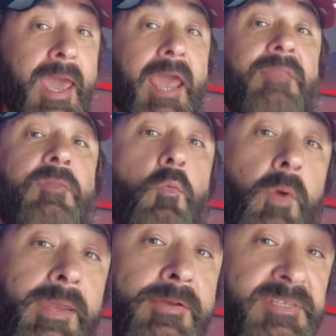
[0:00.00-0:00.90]
and the
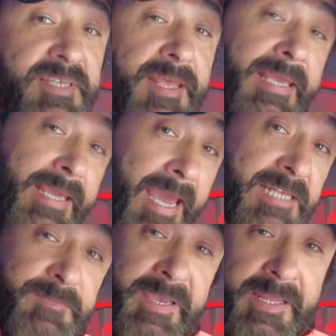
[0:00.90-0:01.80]
winners that he
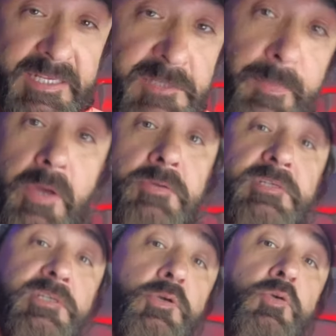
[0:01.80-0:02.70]
has been
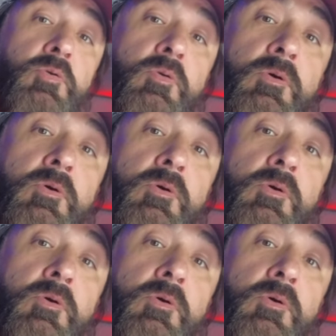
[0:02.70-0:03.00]
exposed to,